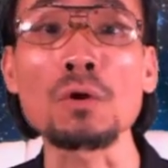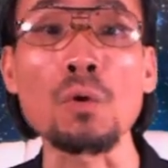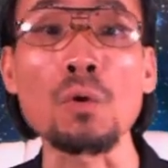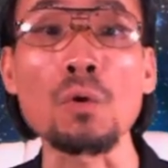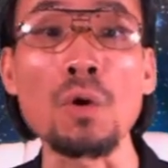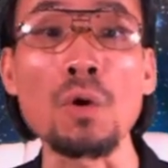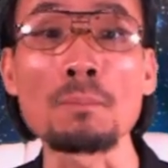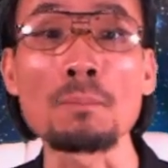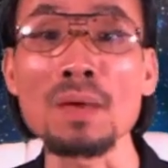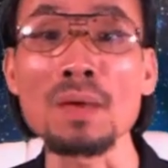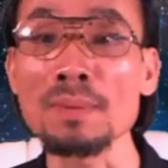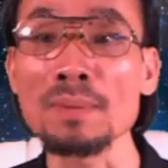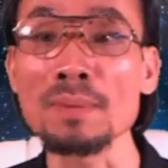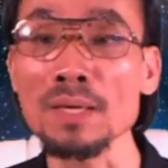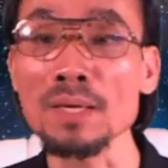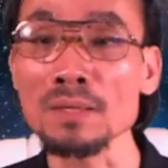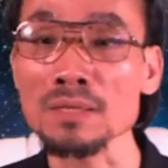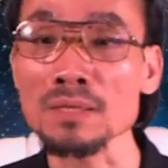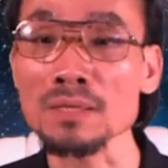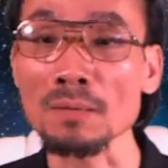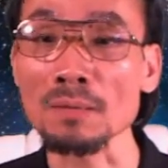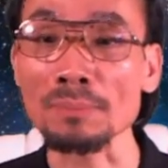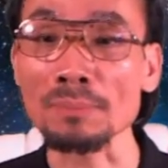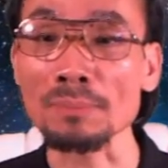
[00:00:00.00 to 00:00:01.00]
or maybe
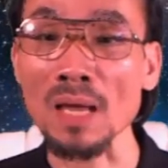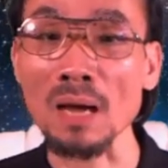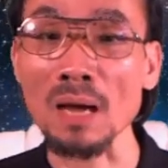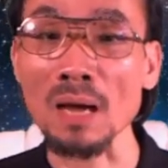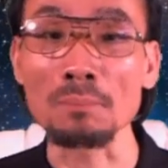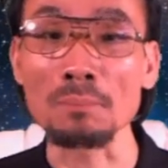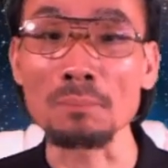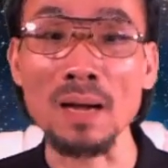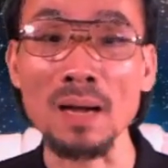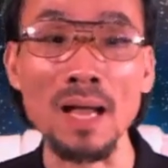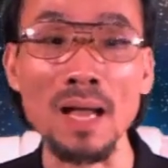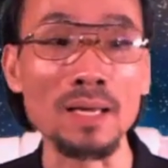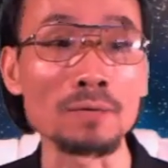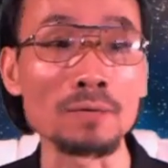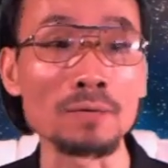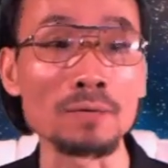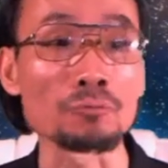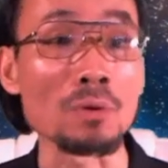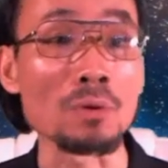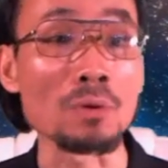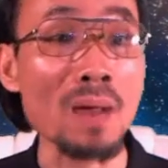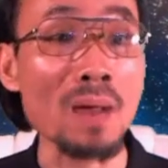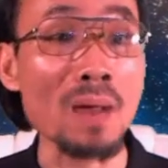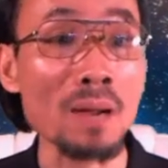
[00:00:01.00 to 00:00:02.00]
sometimes I
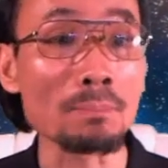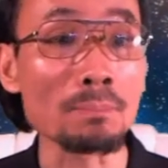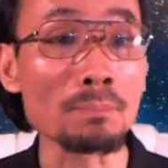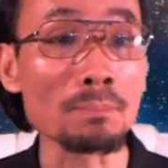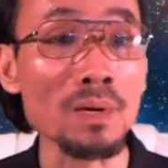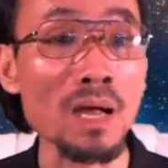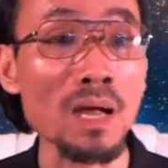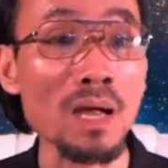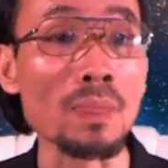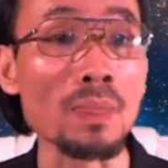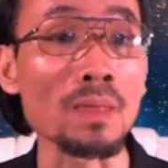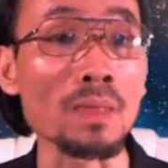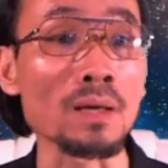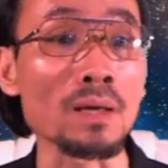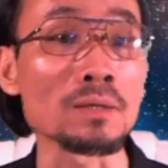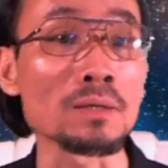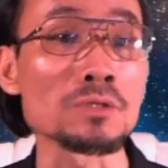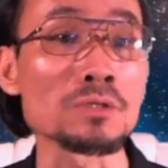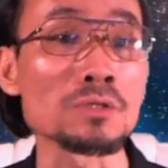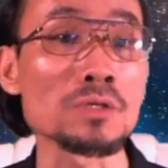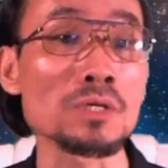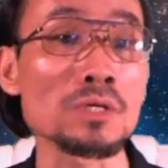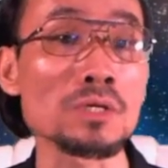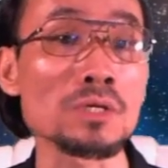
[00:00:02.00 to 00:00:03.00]
remember and I
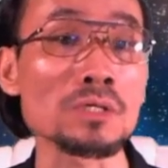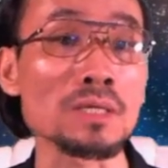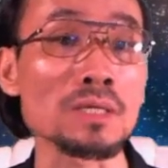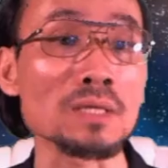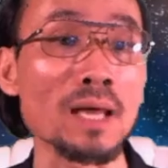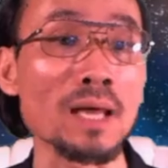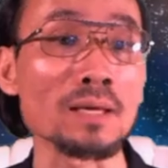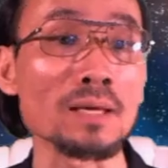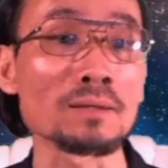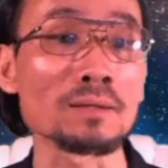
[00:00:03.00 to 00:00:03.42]
just